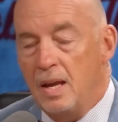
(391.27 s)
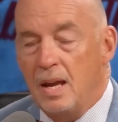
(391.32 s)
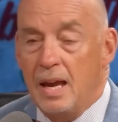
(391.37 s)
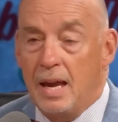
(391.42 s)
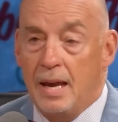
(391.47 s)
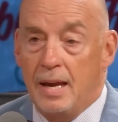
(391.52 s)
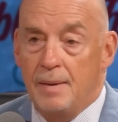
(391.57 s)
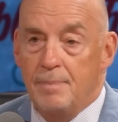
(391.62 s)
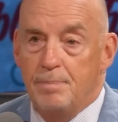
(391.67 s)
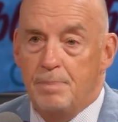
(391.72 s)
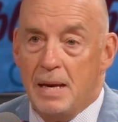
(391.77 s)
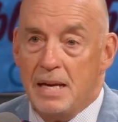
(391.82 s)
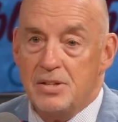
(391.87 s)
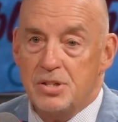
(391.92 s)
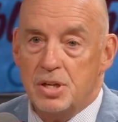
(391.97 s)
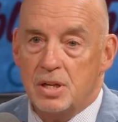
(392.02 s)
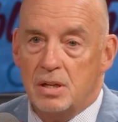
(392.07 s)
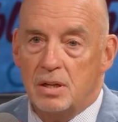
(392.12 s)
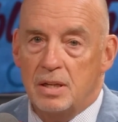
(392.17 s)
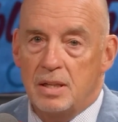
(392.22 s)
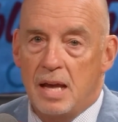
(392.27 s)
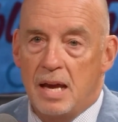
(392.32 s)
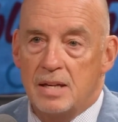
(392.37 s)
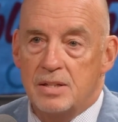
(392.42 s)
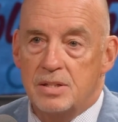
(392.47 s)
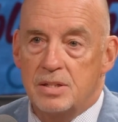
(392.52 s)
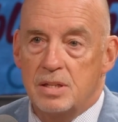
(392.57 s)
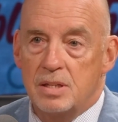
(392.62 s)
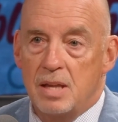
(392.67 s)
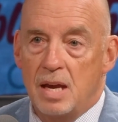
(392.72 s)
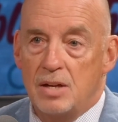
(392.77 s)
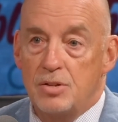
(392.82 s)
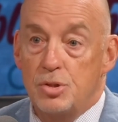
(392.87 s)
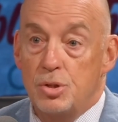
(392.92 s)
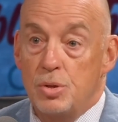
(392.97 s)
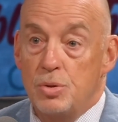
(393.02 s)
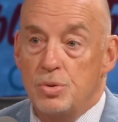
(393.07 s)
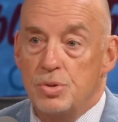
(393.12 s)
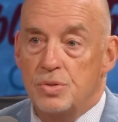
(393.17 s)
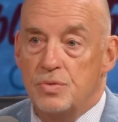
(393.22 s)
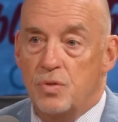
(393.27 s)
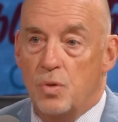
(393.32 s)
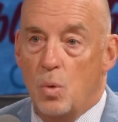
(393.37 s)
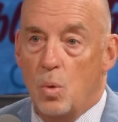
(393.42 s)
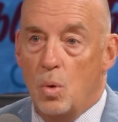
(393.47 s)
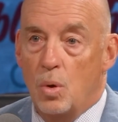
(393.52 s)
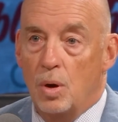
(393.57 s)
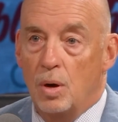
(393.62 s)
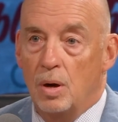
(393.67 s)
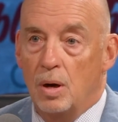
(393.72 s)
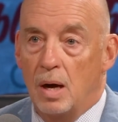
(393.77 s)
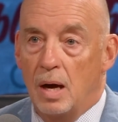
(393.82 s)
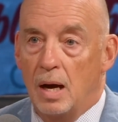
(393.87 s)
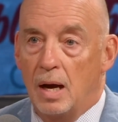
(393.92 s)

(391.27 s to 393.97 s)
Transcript: And basically that's used for